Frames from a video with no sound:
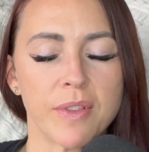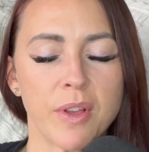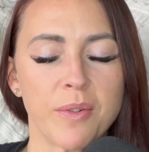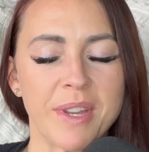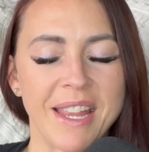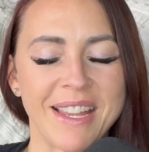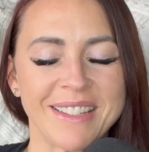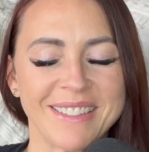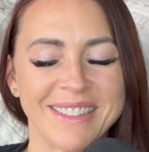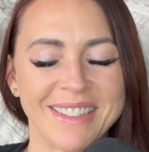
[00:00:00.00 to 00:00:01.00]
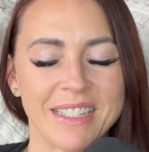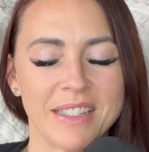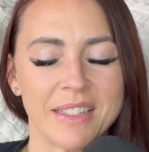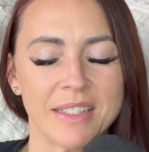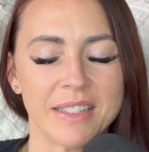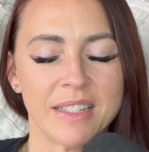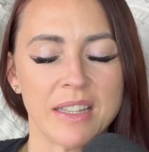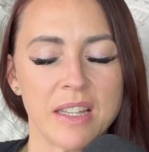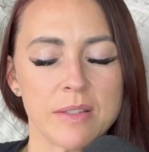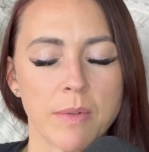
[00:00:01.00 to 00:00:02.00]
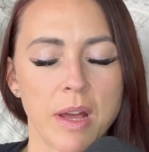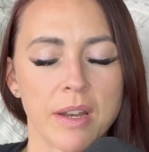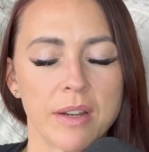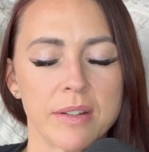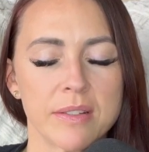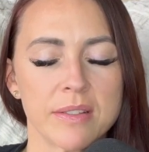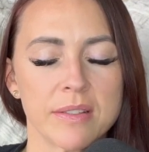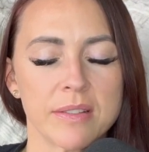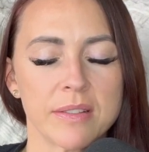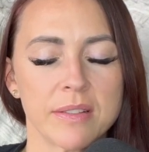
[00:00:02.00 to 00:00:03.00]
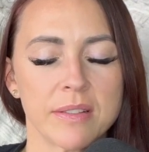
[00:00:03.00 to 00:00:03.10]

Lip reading: floating in these waters,